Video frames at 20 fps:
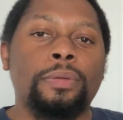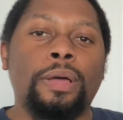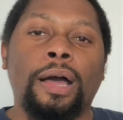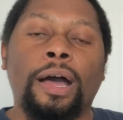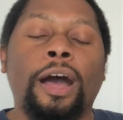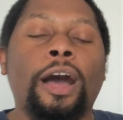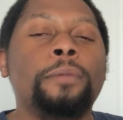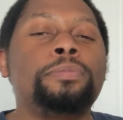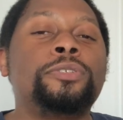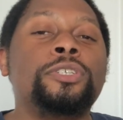
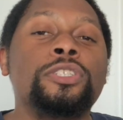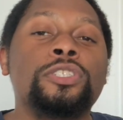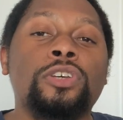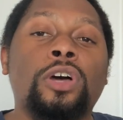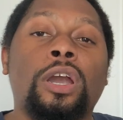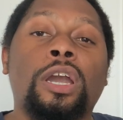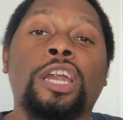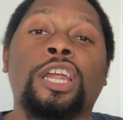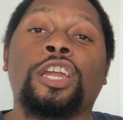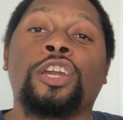Options
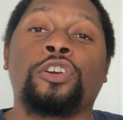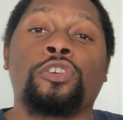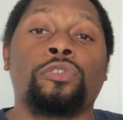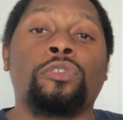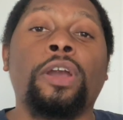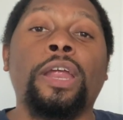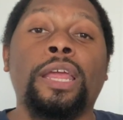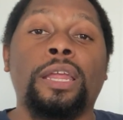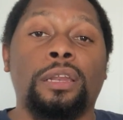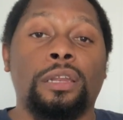are a
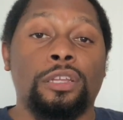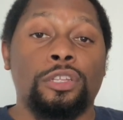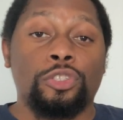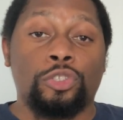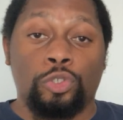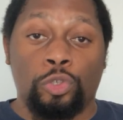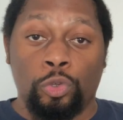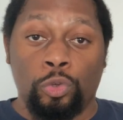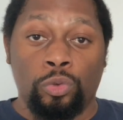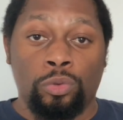great
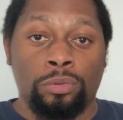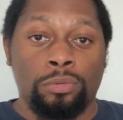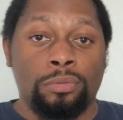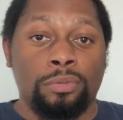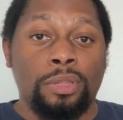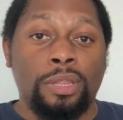tool.